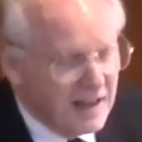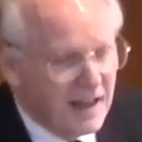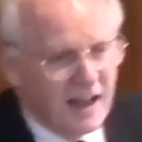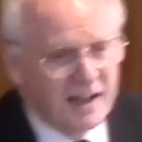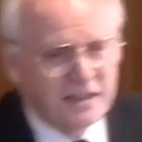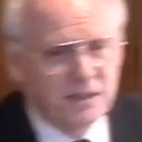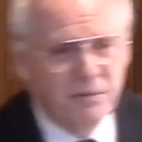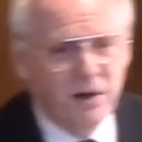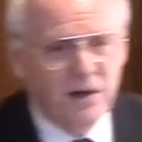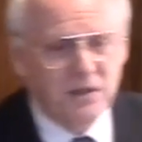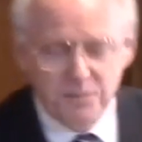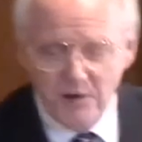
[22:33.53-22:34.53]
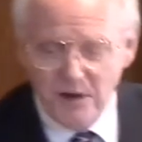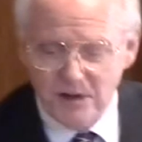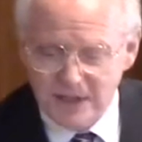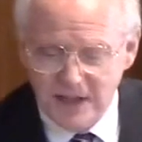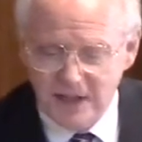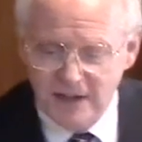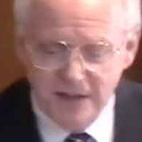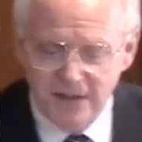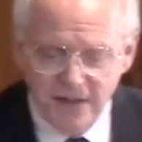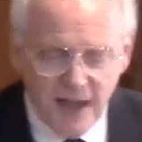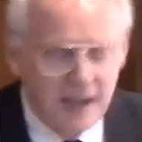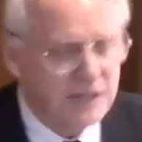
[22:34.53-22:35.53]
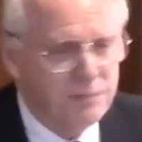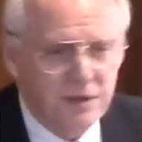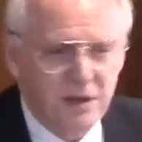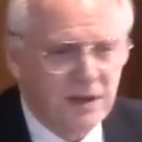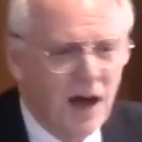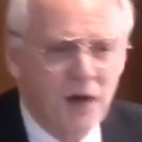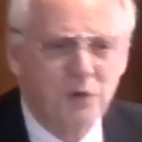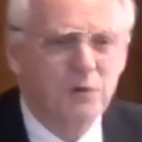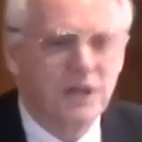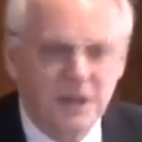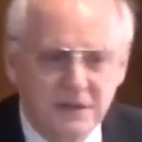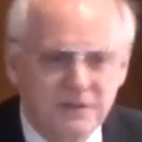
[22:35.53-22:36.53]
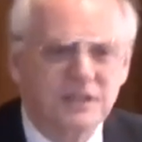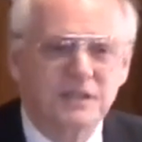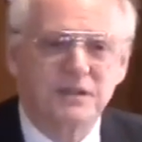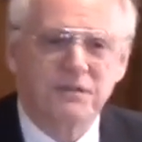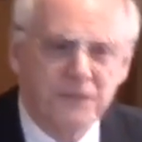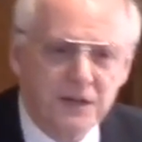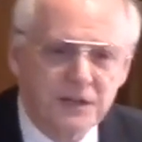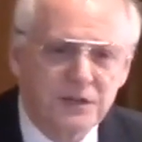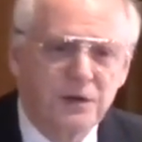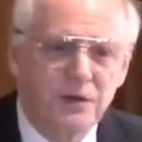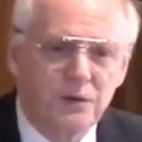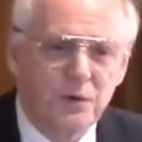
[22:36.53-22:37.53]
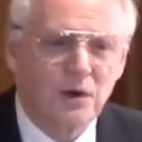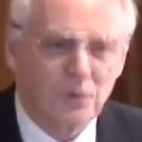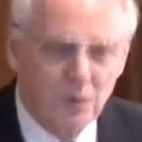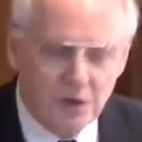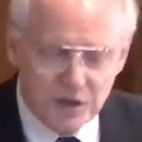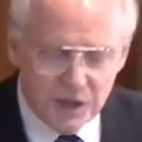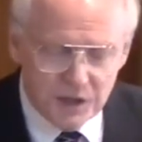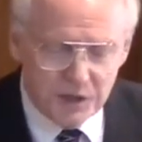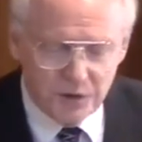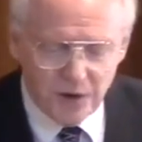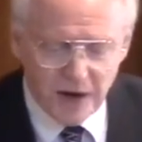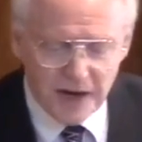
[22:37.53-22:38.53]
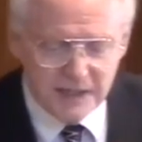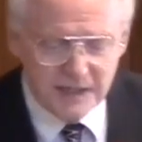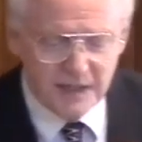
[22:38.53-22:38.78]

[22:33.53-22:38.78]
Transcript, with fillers: As the Apostle Paul said, thanks be to God who gives us the victory through our Lord Jesus Christ.